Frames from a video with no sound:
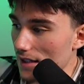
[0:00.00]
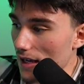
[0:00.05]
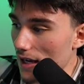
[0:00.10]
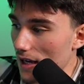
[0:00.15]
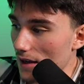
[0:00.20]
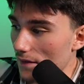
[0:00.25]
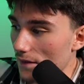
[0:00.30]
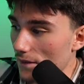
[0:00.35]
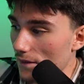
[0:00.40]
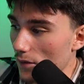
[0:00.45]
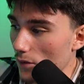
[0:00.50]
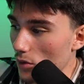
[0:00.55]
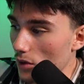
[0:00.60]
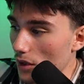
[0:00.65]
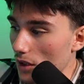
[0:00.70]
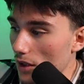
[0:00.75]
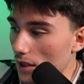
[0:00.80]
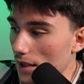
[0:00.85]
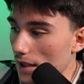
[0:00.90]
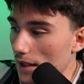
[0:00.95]
got
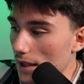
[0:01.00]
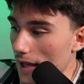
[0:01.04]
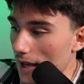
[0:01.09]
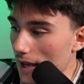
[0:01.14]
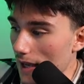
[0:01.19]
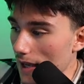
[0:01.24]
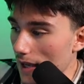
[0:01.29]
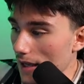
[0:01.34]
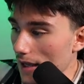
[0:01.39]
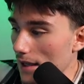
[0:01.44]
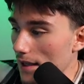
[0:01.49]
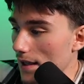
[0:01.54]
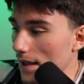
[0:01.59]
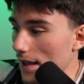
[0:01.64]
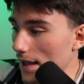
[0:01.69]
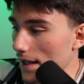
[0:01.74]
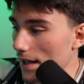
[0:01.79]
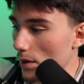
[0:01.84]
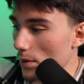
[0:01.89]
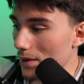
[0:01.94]
40K,
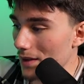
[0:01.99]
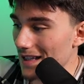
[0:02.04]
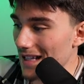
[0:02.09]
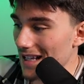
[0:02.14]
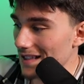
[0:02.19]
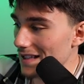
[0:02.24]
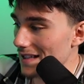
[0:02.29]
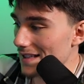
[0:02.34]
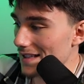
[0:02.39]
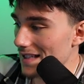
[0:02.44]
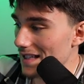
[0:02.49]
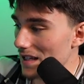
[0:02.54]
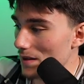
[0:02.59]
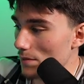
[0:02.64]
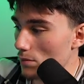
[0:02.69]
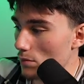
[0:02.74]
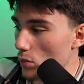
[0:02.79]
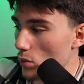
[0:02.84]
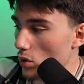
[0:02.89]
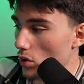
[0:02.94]
and I would like to see
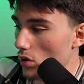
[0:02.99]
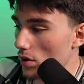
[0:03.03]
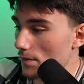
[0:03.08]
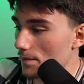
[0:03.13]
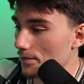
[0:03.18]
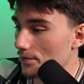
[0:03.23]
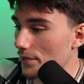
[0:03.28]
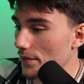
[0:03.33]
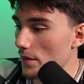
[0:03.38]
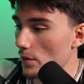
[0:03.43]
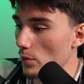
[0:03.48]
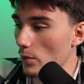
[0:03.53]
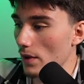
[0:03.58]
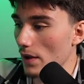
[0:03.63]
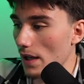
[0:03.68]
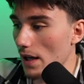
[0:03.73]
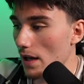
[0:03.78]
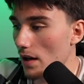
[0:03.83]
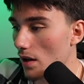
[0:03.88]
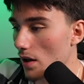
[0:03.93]
more. We
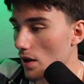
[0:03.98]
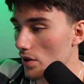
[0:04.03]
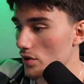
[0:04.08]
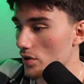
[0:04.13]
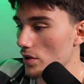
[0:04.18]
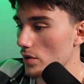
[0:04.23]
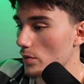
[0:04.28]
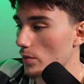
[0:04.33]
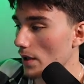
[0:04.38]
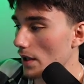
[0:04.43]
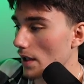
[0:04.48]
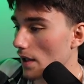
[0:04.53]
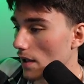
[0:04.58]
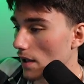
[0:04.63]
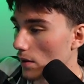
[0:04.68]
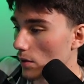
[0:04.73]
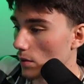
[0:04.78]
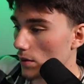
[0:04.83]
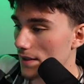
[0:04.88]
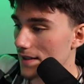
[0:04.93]
got 100, we
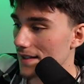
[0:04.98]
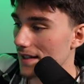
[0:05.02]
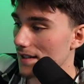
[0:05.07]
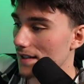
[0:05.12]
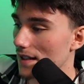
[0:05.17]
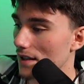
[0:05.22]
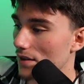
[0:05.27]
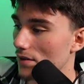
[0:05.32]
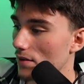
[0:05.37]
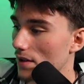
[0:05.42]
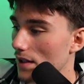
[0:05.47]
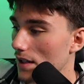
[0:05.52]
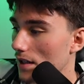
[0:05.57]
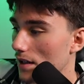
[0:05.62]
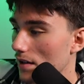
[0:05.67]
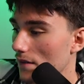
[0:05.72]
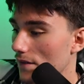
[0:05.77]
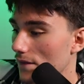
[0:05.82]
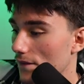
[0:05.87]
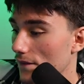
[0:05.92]
got 63
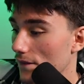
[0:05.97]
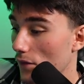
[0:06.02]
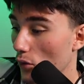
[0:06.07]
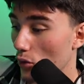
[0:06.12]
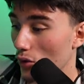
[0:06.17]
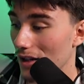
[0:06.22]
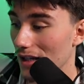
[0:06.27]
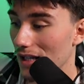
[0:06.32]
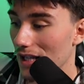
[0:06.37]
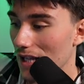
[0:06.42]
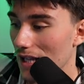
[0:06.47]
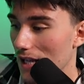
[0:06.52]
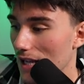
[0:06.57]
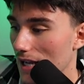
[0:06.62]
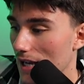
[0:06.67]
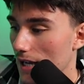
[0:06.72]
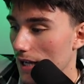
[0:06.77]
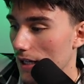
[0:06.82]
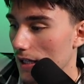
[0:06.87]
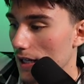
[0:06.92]
here, 40.
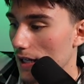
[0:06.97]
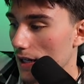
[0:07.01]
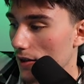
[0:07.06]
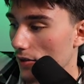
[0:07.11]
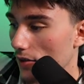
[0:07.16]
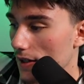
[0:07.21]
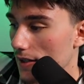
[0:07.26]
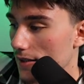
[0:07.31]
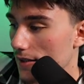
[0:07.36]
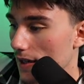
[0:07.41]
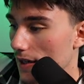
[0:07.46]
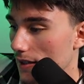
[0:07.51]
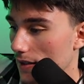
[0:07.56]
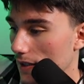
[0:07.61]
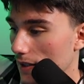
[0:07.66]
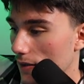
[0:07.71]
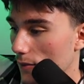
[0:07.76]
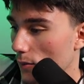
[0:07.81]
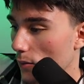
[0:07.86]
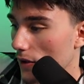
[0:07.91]
Not a great sign
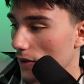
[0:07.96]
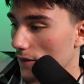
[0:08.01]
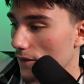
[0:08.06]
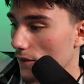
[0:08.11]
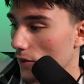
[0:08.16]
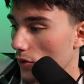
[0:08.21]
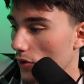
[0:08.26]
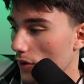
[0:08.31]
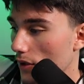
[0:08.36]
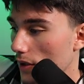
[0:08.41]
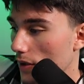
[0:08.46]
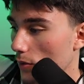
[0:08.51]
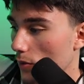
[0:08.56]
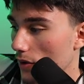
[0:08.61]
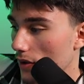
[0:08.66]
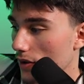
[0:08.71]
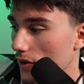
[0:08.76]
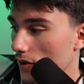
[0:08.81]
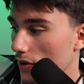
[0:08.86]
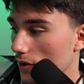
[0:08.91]
there. 140,
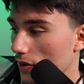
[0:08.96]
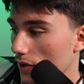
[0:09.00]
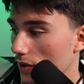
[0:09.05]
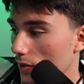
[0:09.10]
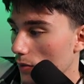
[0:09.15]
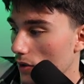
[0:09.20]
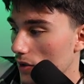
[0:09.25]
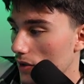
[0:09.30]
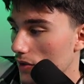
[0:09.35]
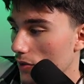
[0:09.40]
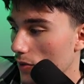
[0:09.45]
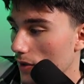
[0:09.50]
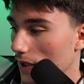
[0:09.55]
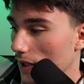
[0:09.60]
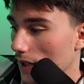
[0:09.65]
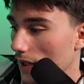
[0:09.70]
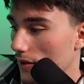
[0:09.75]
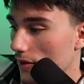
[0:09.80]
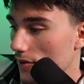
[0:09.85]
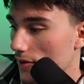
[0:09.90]
130,
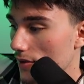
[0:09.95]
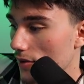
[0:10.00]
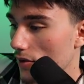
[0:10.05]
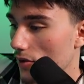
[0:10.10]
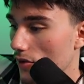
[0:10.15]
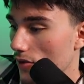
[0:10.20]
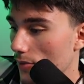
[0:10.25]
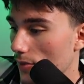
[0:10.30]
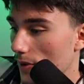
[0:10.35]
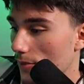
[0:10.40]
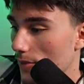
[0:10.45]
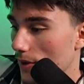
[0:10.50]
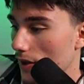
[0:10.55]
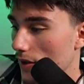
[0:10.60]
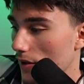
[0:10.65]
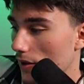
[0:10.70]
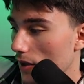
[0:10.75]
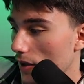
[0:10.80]
128. Those are a little bit better.